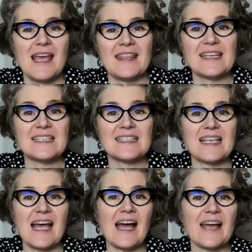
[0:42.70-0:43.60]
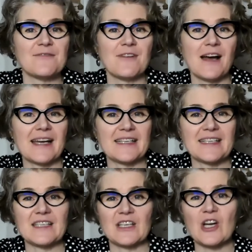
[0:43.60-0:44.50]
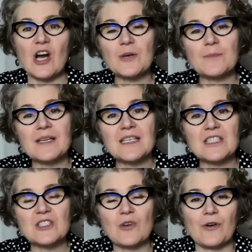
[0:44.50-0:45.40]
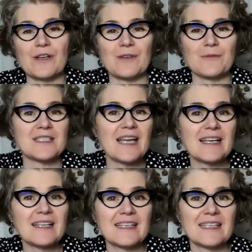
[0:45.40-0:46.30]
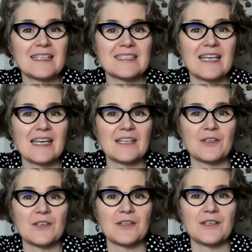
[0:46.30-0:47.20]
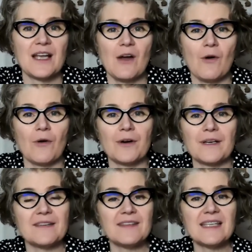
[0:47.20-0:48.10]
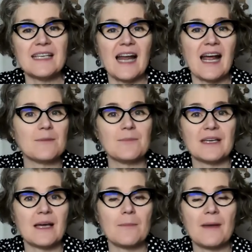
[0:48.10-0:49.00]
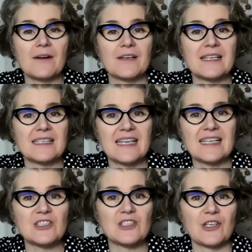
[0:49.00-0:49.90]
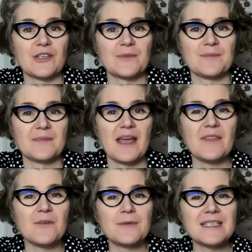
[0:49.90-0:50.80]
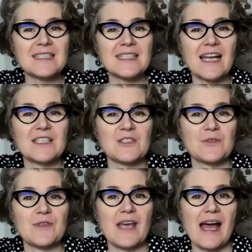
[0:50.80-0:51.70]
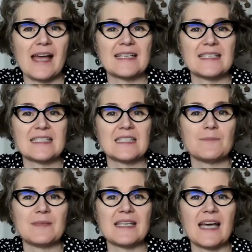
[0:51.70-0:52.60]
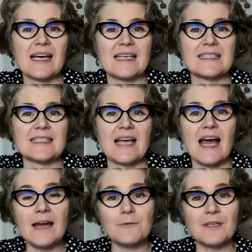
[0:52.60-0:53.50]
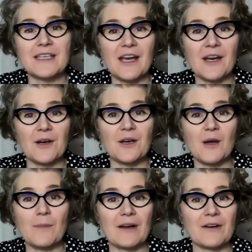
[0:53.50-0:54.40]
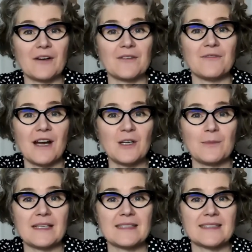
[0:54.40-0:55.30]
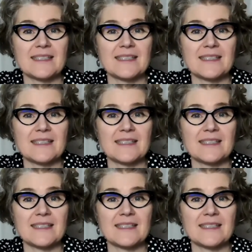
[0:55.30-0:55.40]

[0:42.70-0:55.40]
things that I find in the garbage or in the recycling container, or even that I pick up out in nature. And the reason I do that is because I really care about our environment